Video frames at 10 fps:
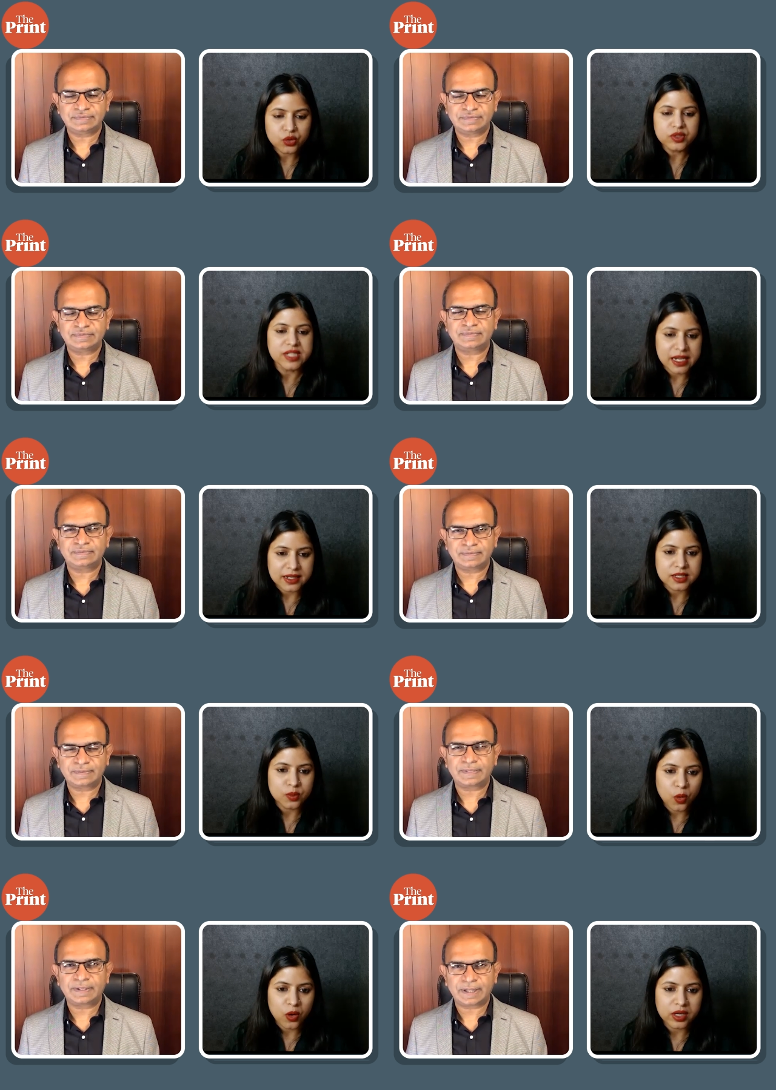Speaker 1: could you tell
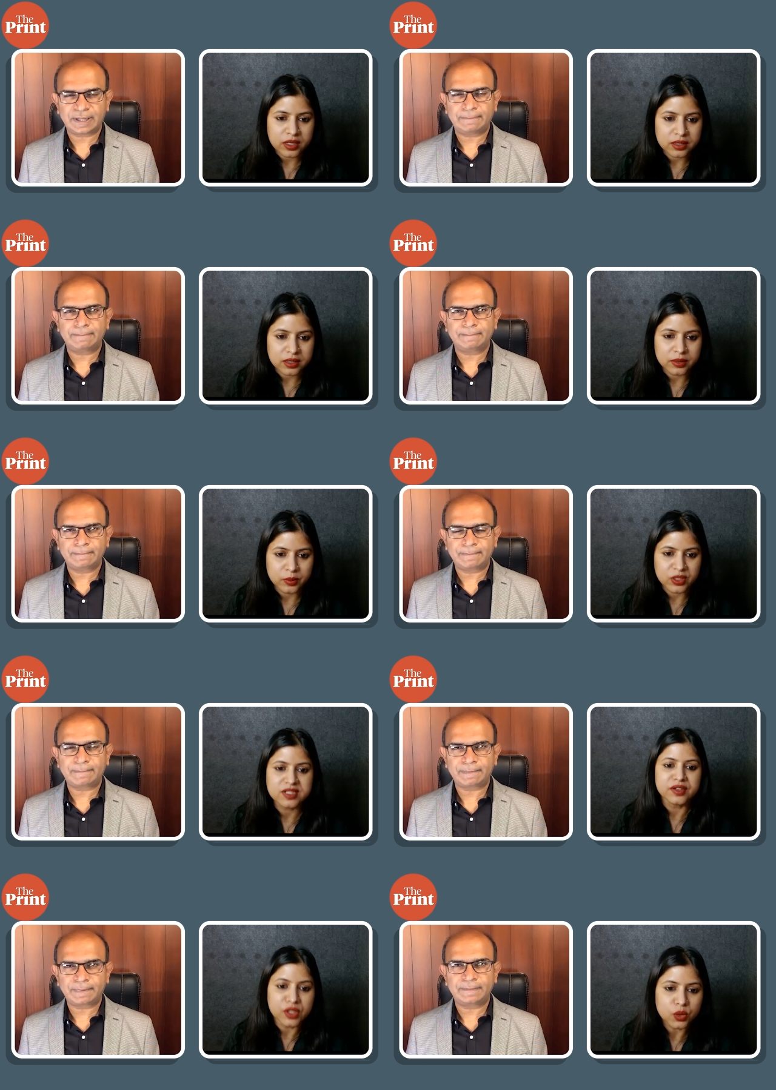us what uh, what
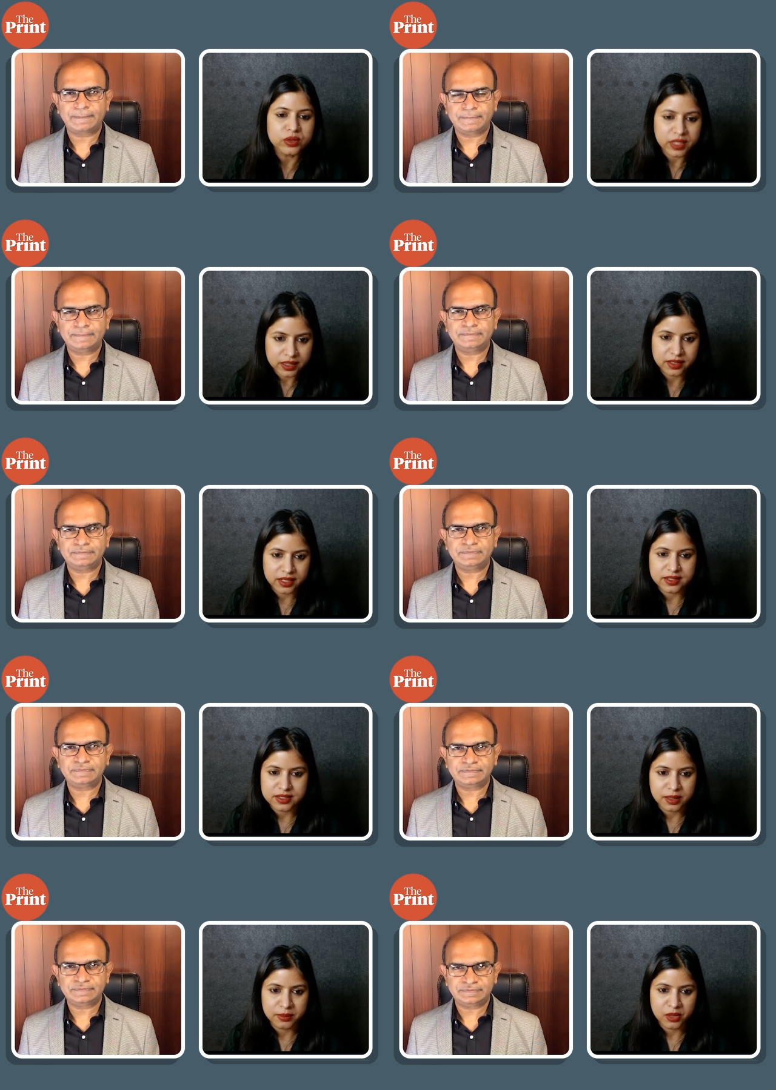is a new thing that
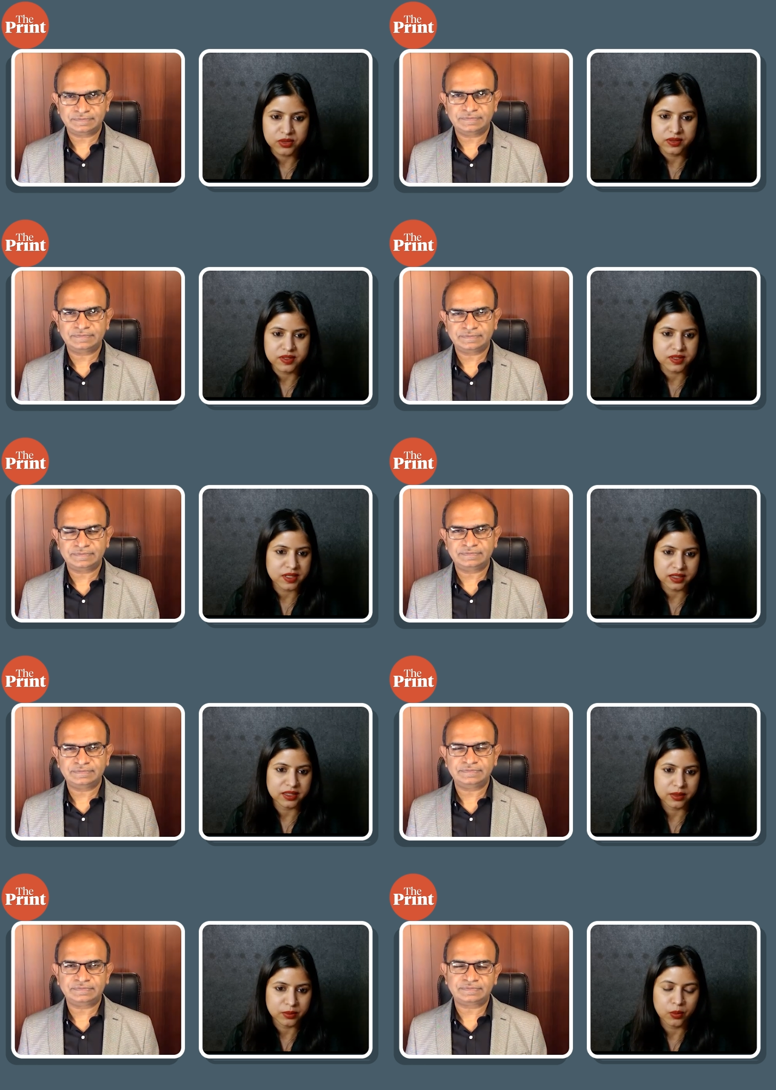has come out in the
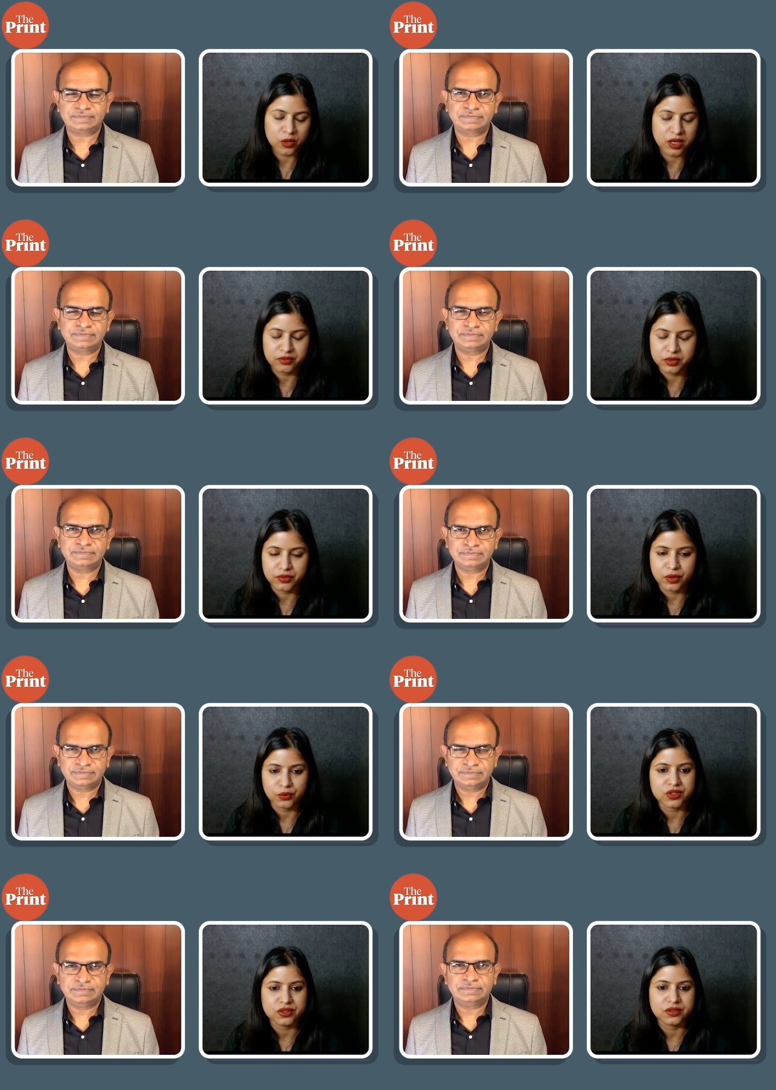study and what have we
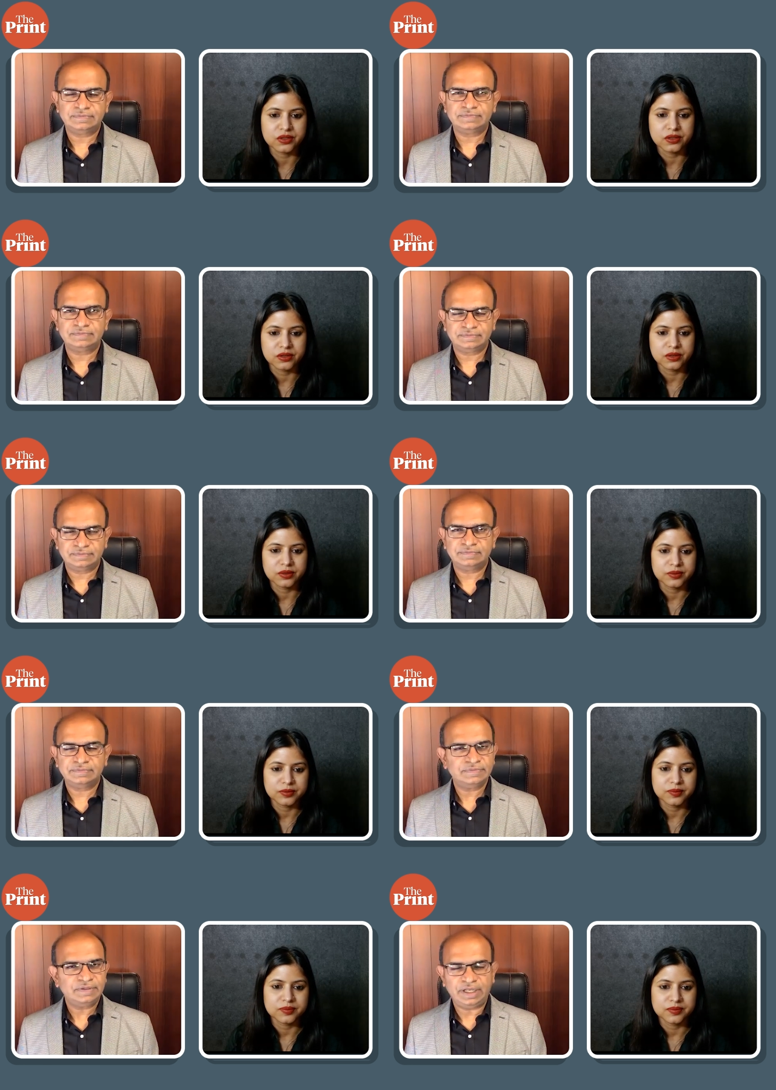found?
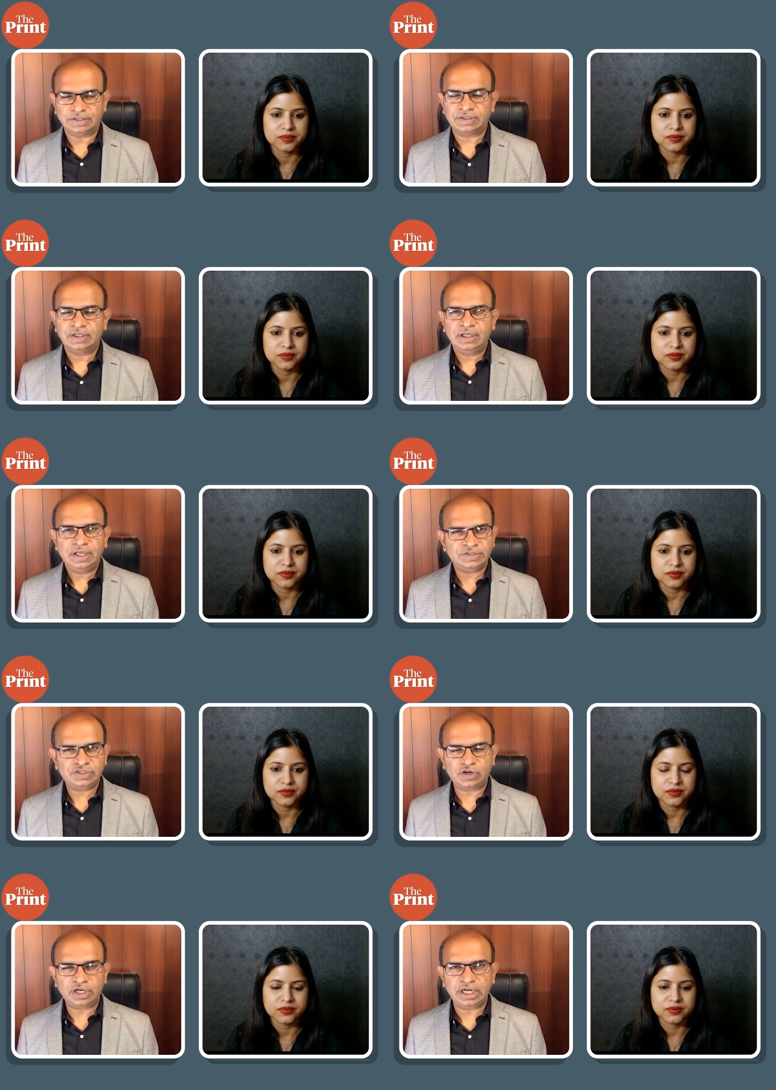
Speaker 2: Yes.
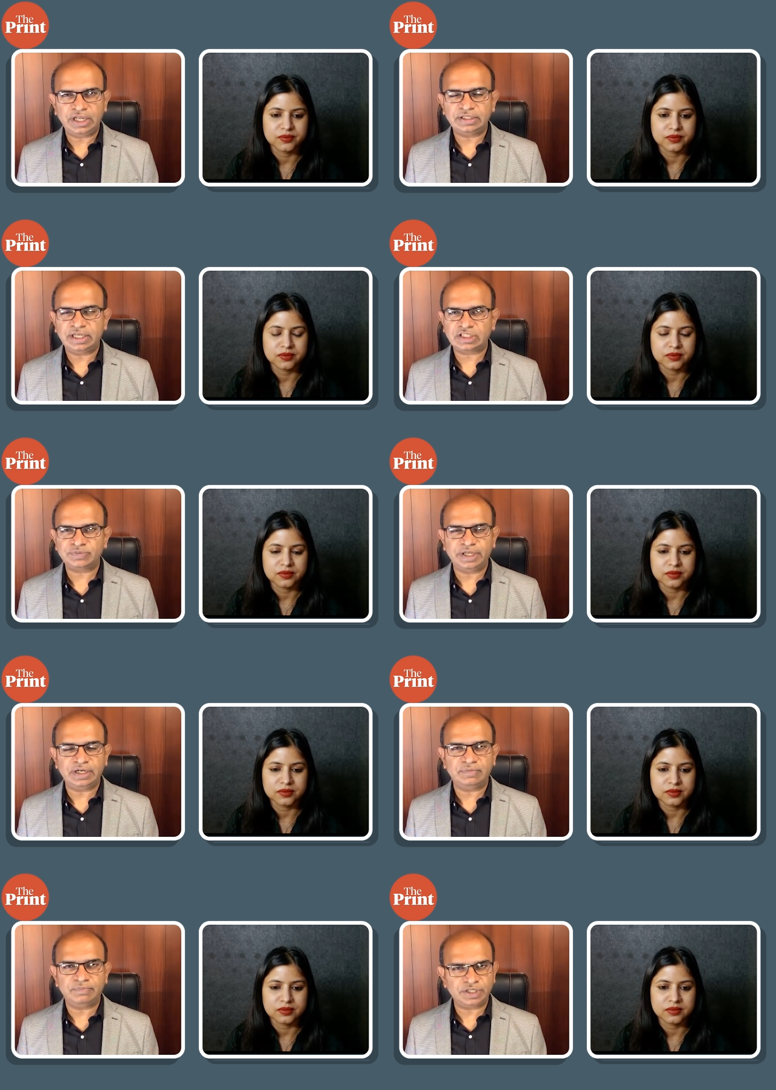Historically, there has
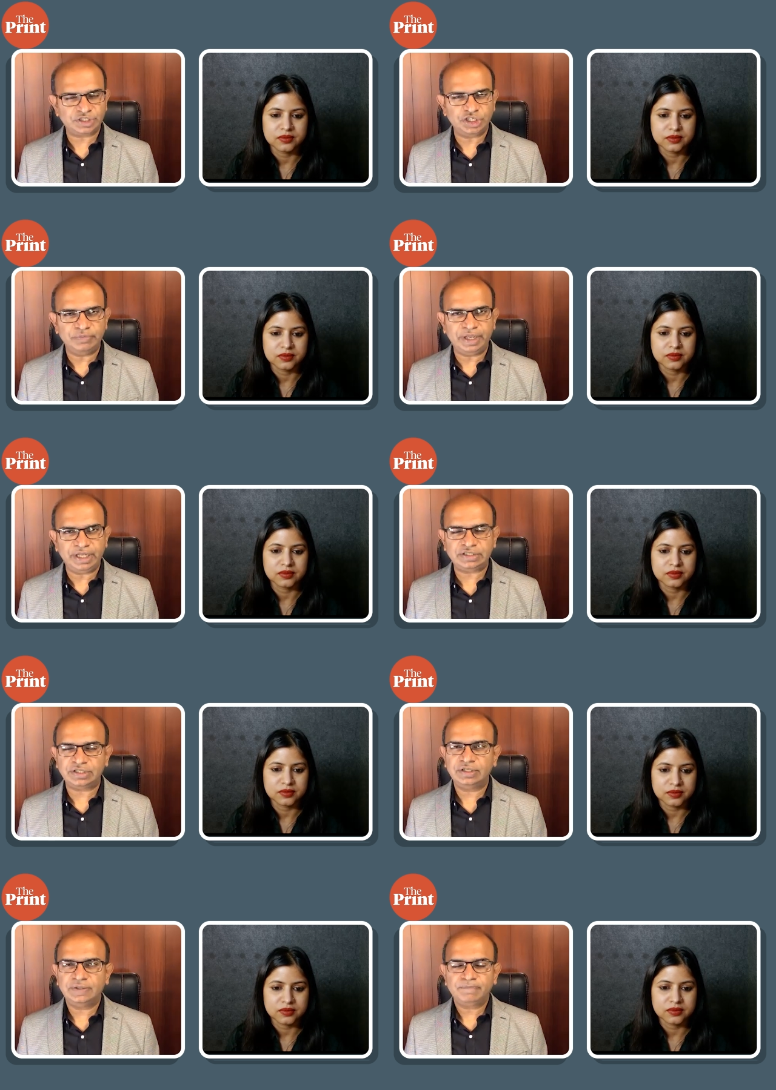been much debate
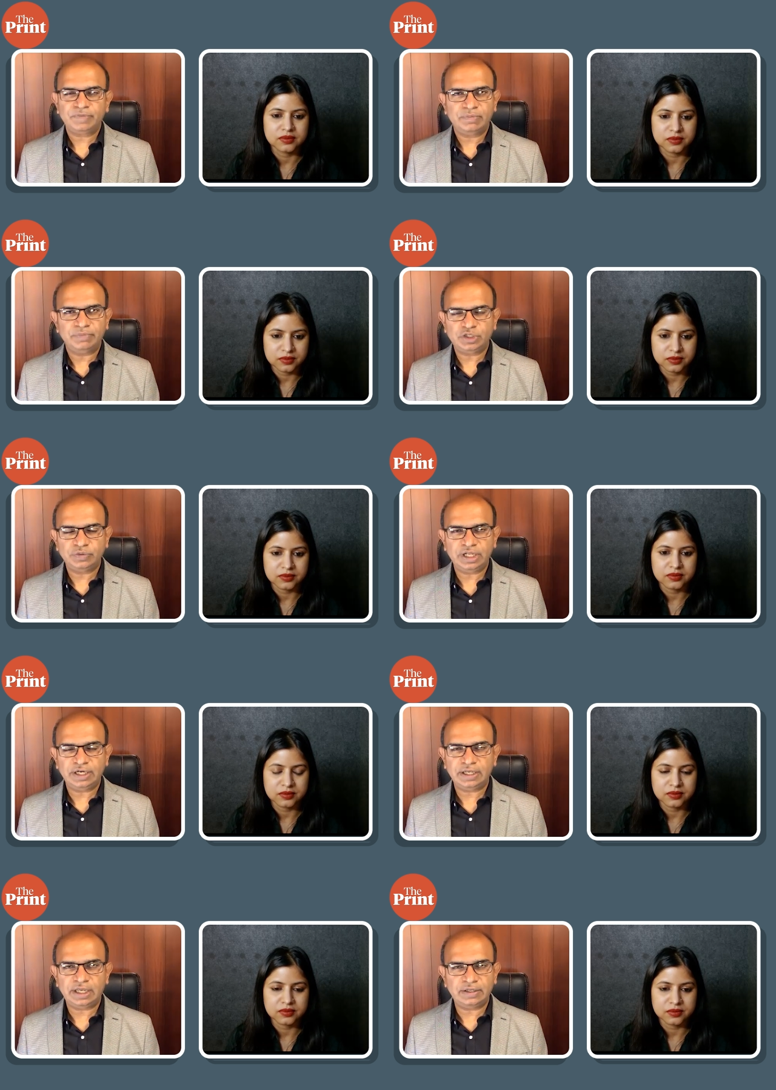
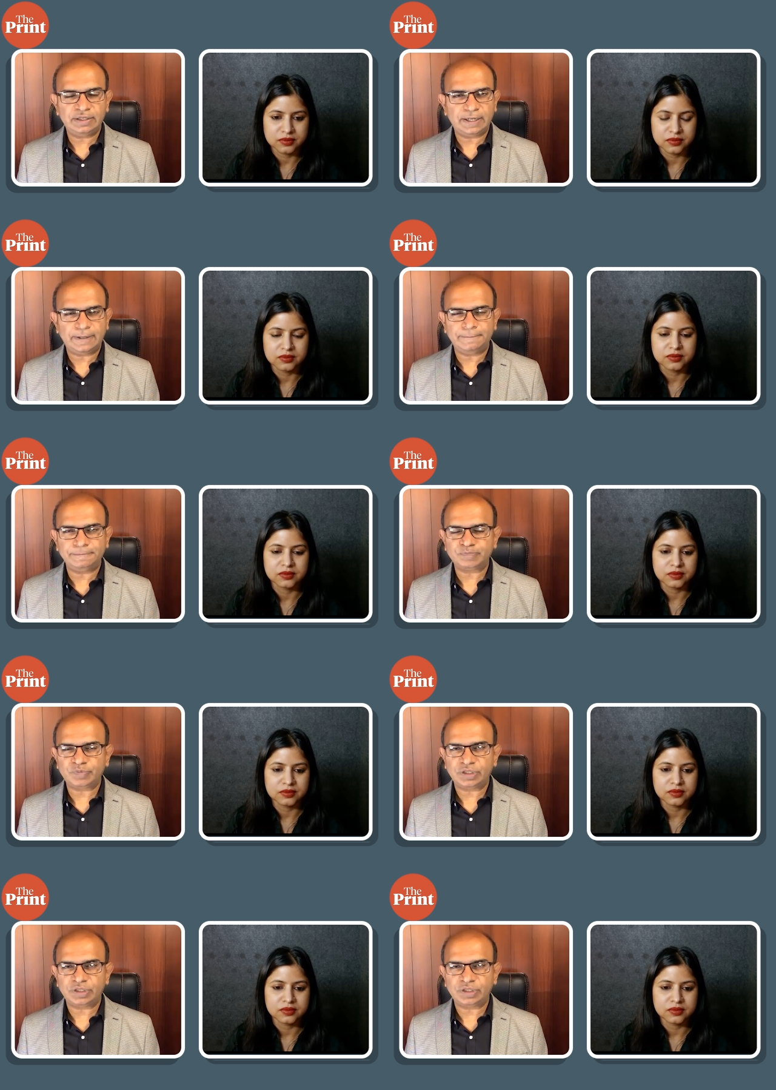between um,